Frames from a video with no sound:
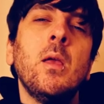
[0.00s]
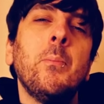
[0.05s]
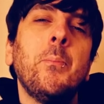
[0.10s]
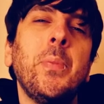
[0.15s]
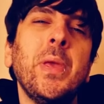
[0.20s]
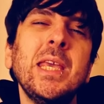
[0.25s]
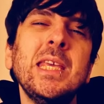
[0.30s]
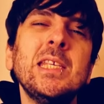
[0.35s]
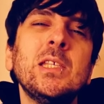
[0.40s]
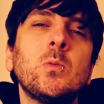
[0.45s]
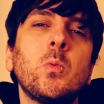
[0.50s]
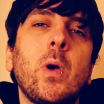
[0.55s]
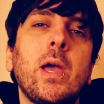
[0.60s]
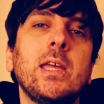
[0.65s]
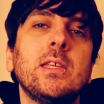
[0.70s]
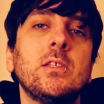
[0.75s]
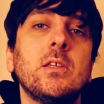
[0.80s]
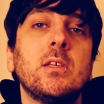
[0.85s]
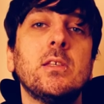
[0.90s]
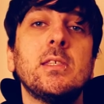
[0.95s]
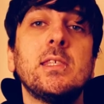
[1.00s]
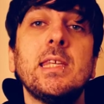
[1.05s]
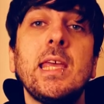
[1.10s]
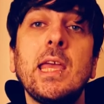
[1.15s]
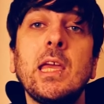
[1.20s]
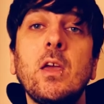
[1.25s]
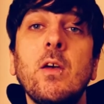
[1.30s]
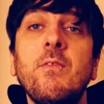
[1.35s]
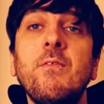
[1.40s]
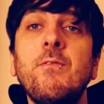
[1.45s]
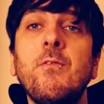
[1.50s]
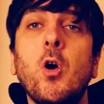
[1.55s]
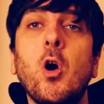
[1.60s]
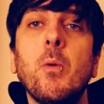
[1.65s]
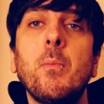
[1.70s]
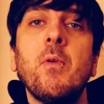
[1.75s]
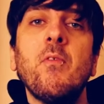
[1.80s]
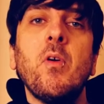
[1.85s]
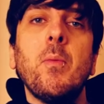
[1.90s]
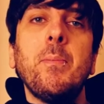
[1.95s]
piece wages take a form
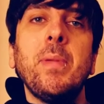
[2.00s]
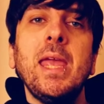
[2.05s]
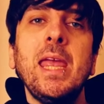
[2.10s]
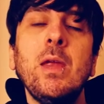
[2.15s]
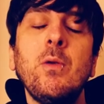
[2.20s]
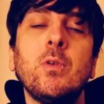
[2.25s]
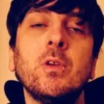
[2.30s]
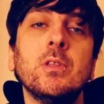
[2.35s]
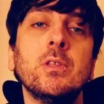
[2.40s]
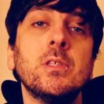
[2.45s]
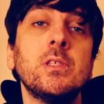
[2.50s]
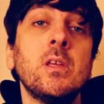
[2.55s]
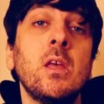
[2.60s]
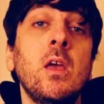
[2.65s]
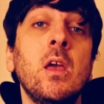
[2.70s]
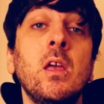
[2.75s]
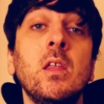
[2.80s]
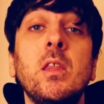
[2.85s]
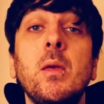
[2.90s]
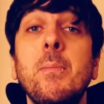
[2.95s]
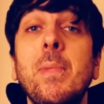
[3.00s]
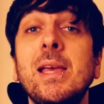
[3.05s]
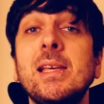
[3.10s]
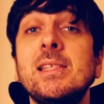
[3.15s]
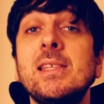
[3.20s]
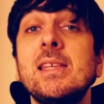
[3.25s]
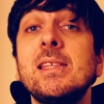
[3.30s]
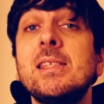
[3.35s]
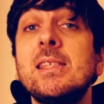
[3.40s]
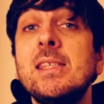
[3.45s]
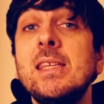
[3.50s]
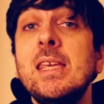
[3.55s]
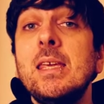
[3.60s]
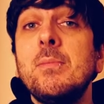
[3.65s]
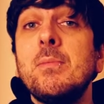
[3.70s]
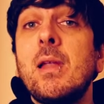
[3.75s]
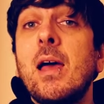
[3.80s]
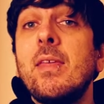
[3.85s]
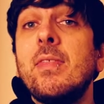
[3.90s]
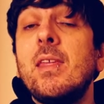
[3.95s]
of appearance that makes it seem
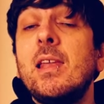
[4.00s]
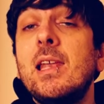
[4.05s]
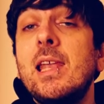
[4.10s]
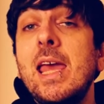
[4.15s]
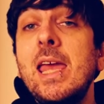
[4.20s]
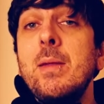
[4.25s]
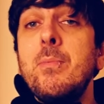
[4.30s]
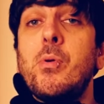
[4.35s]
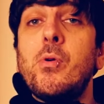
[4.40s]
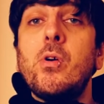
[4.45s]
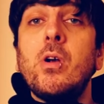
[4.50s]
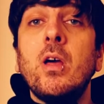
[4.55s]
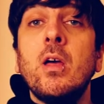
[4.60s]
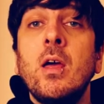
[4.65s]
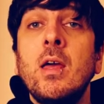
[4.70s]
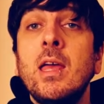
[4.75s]
like the labourer